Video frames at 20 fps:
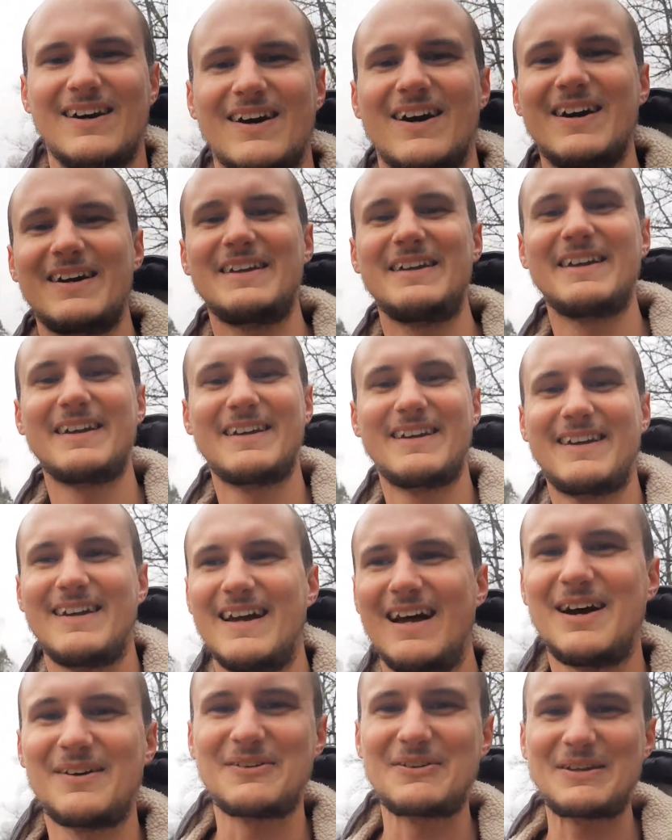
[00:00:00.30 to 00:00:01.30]
Hi,
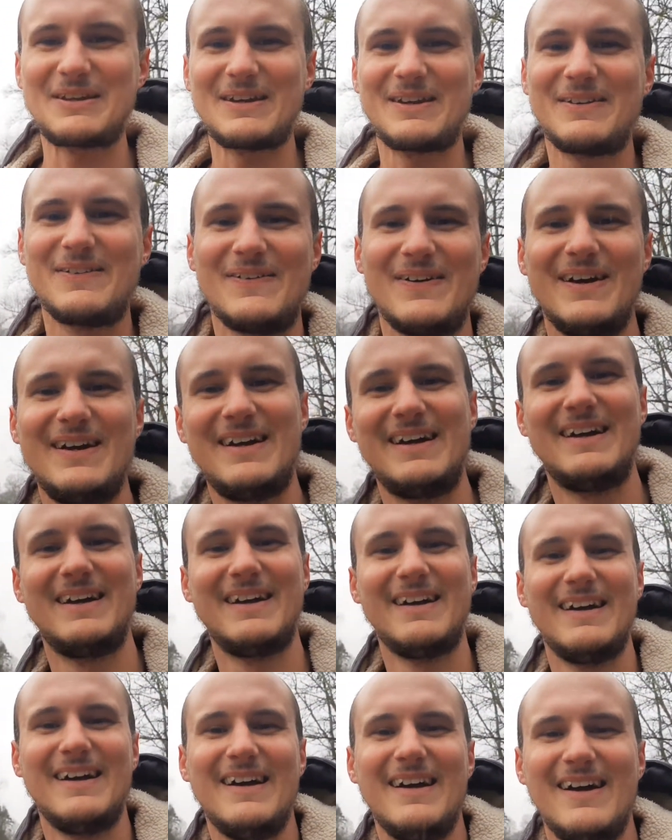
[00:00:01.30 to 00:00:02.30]
how are you?
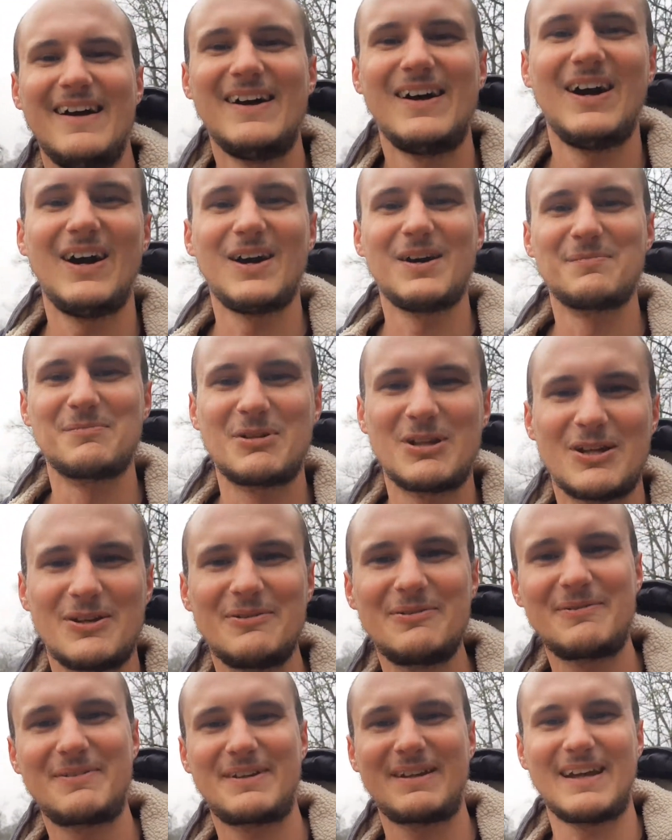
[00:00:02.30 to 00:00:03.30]
I'm
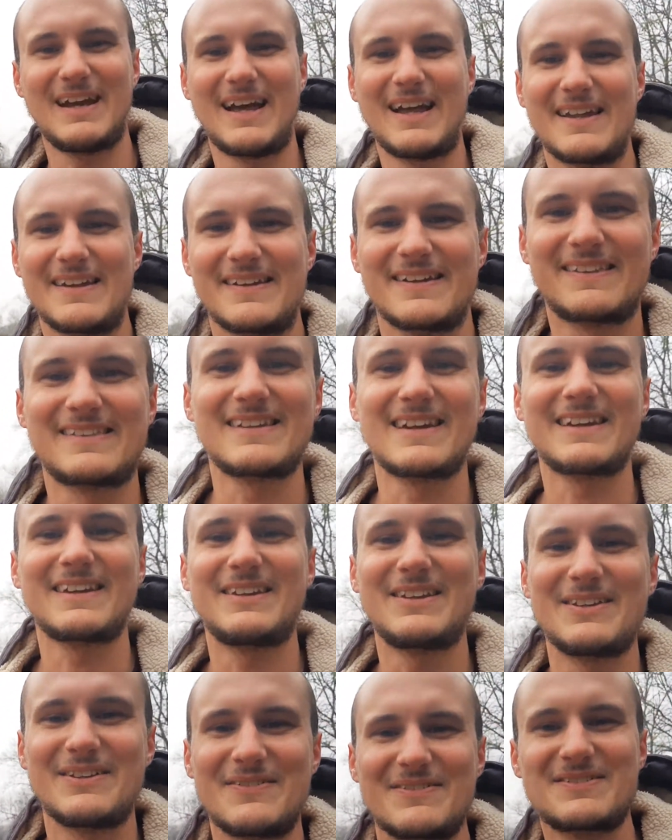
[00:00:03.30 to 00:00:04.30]
Luke and
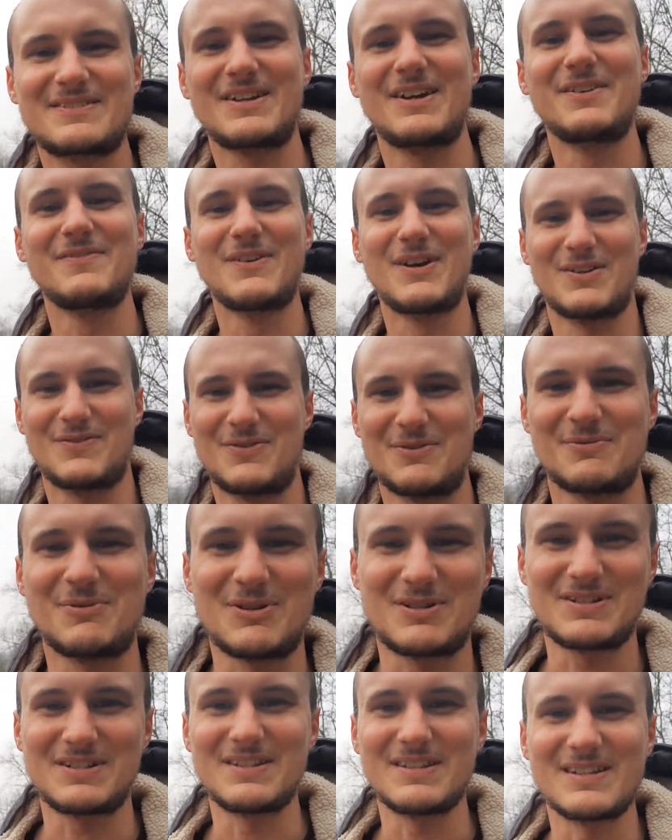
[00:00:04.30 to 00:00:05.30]
thank you so much for
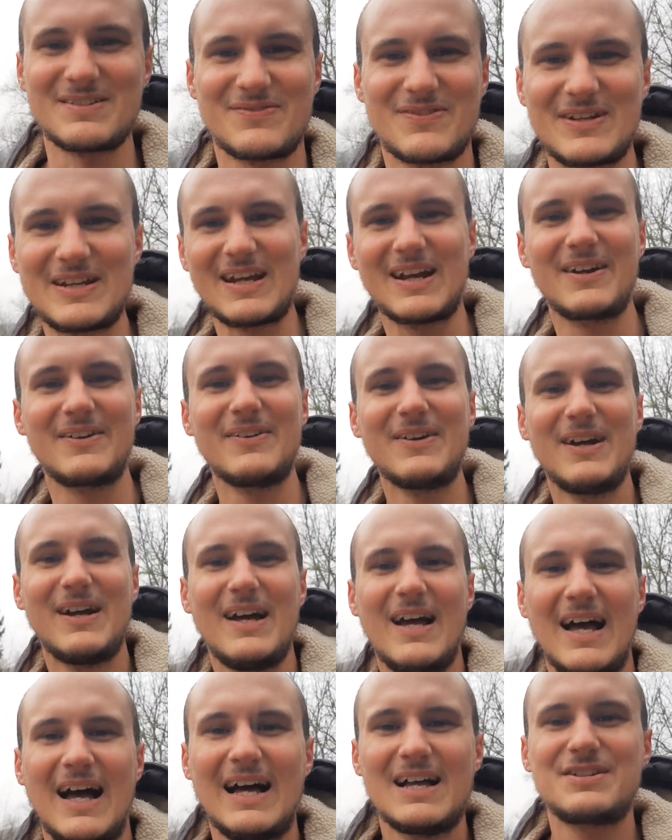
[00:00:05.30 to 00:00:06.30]
watching this video.
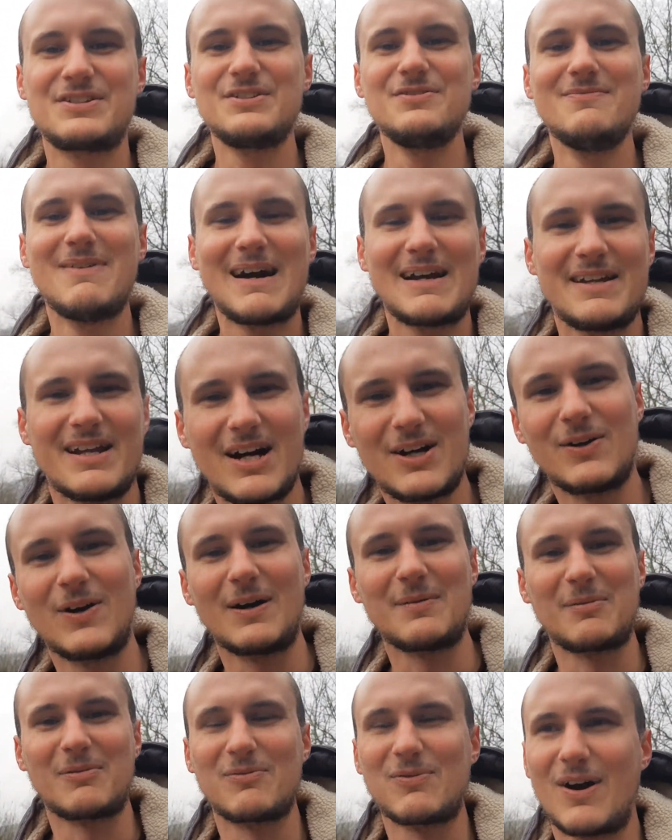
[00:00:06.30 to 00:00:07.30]
As you may know,
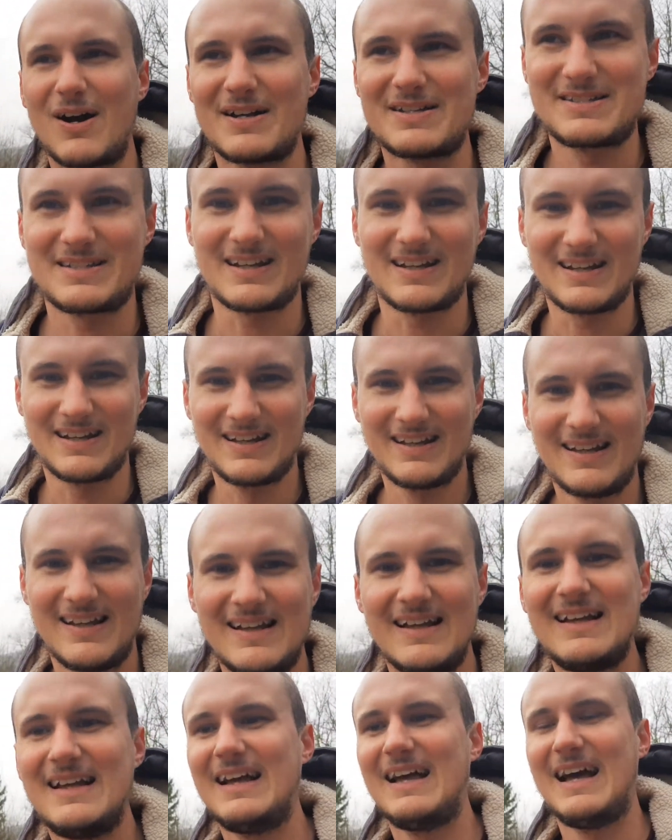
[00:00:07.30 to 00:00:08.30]
I'm a writer
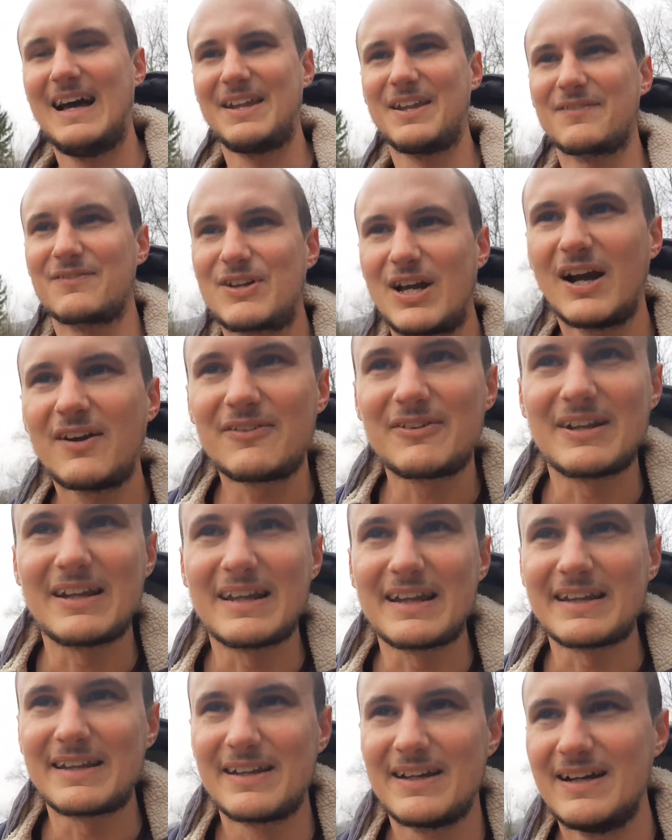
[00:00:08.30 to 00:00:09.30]
and I'm
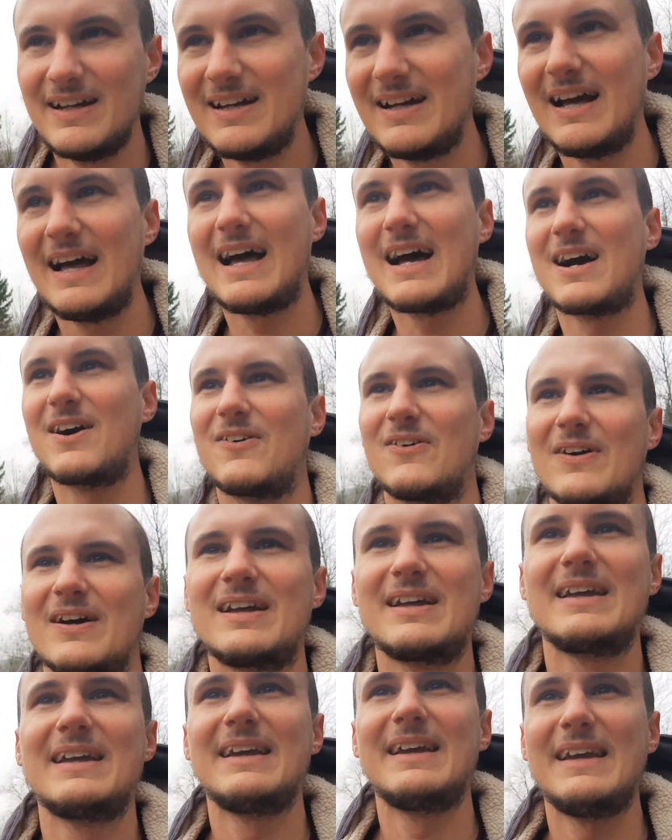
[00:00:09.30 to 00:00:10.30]
currently out
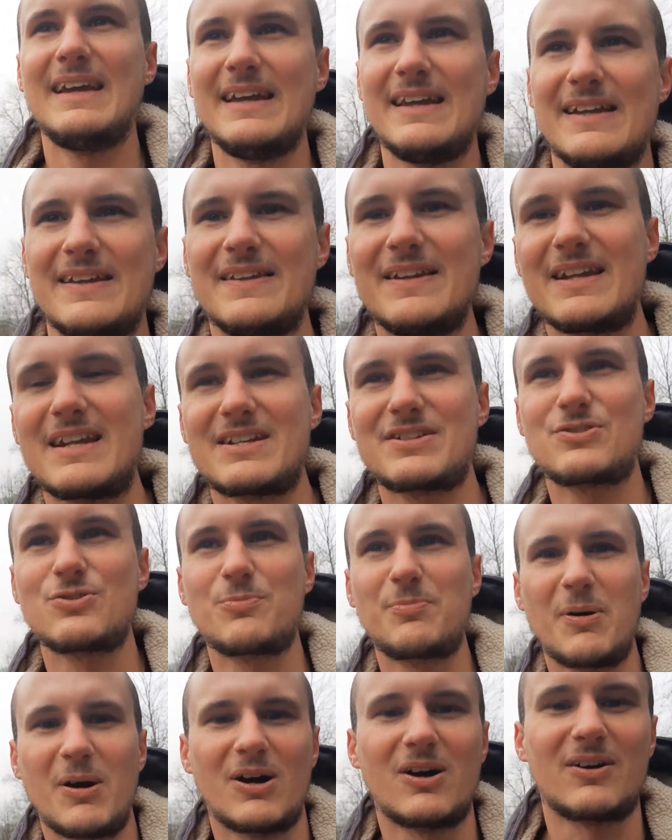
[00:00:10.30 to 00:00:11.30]
in the
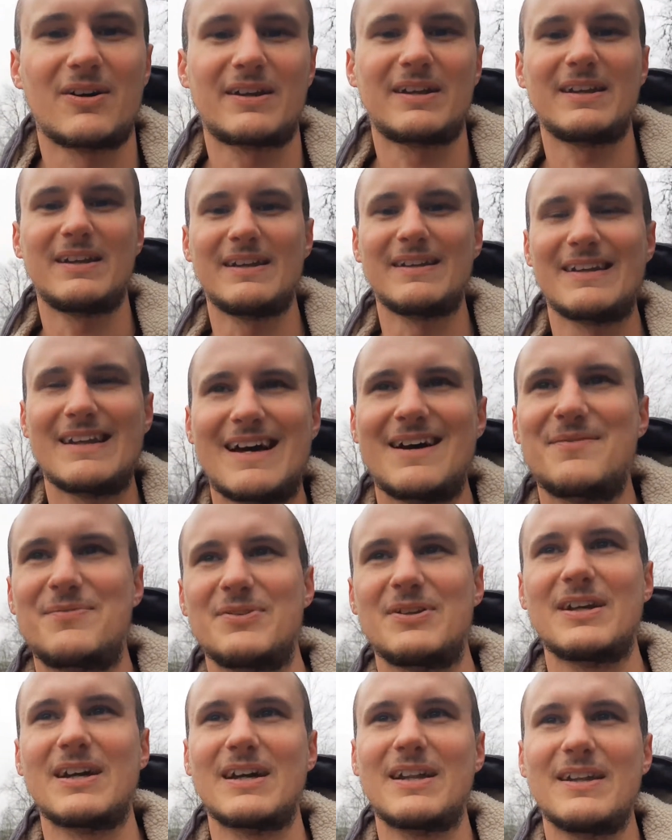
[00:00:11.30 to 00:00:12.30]
national park in
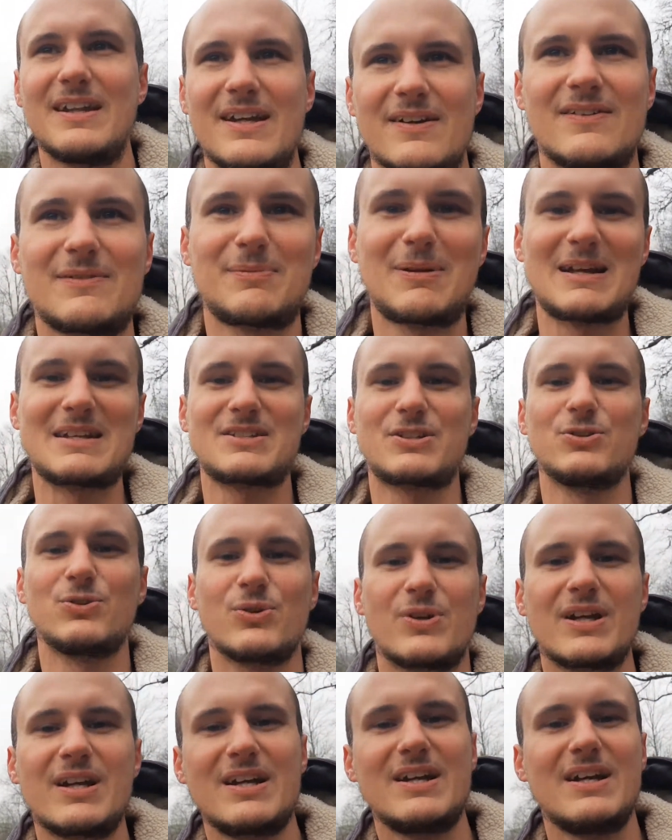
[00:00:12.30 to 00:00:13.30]
Latvia near a place
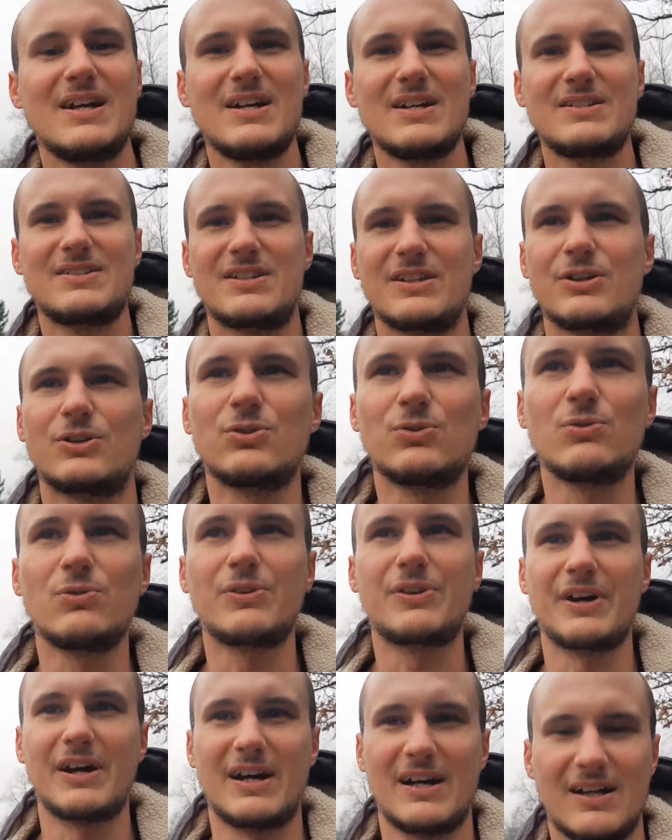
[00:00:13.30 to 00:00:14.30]
called
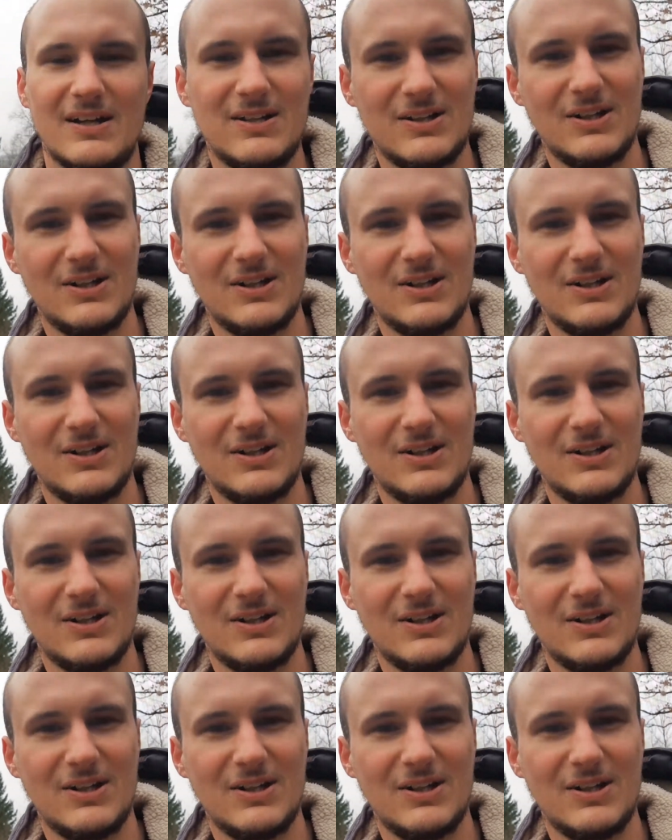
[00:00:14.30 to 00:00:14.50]
Sigulda.